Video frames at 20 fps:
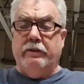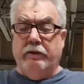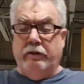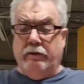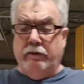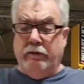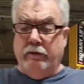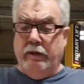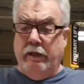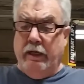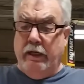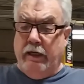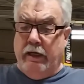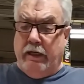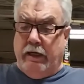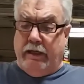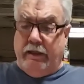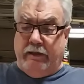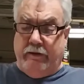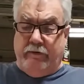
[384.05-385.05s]
So
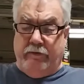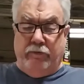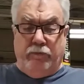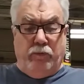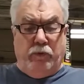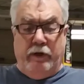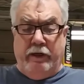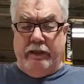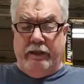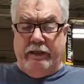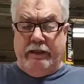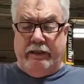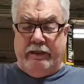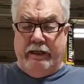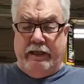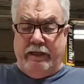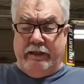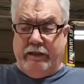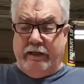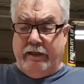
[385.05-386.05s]
one of these
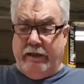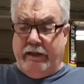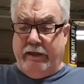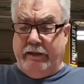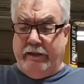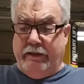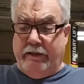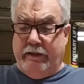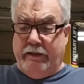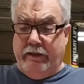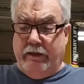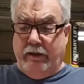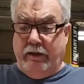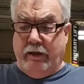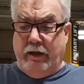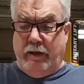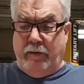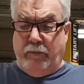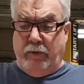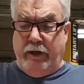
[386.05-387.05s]
days I'd like to see a
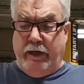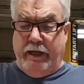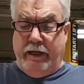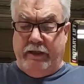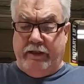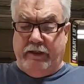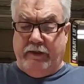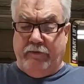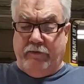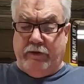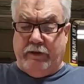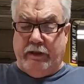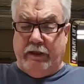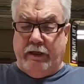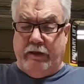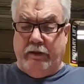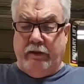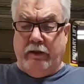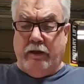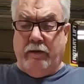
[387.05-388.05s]
comprehensive
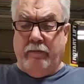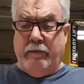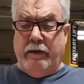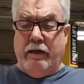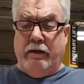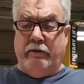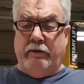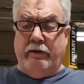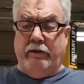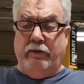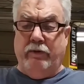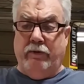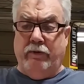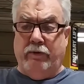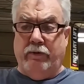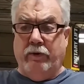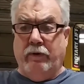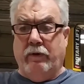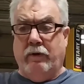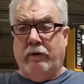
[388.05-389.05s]
set come out that
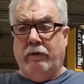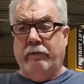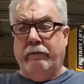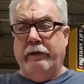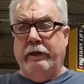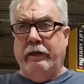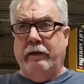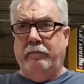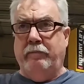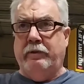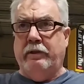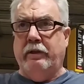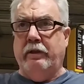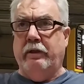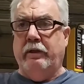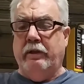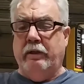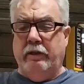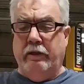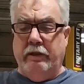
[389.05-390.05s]
goes all the way up
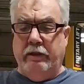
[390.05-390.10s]
to,